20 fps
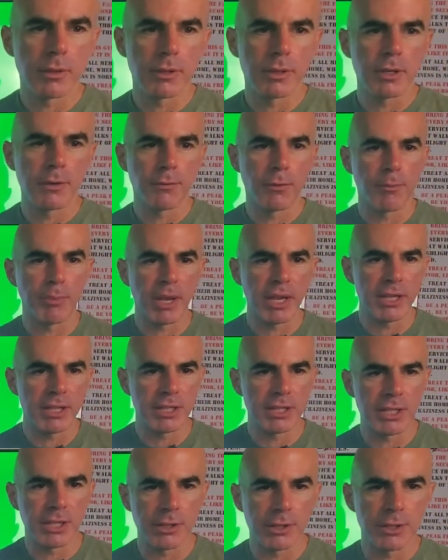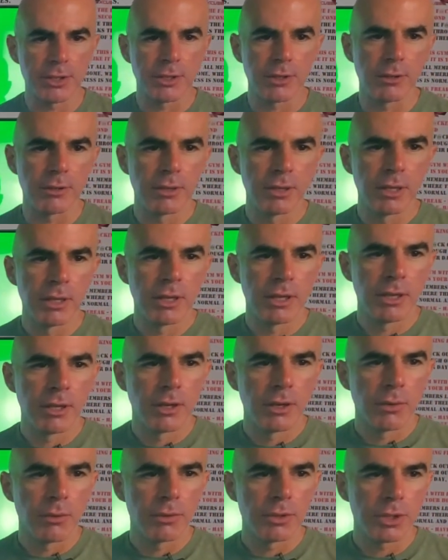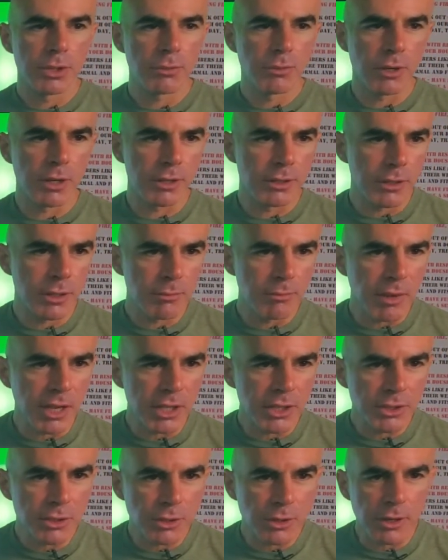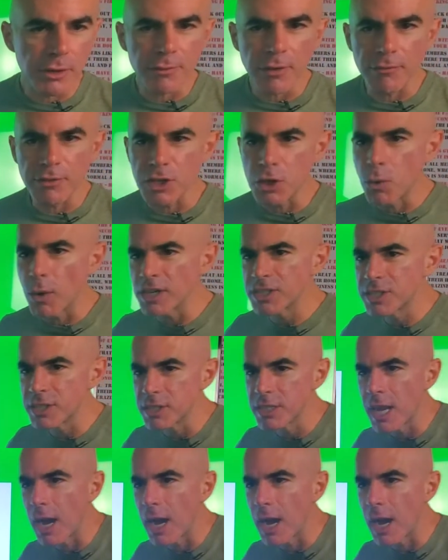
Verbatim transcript: different pages here. So just want to make sure if you have any questions,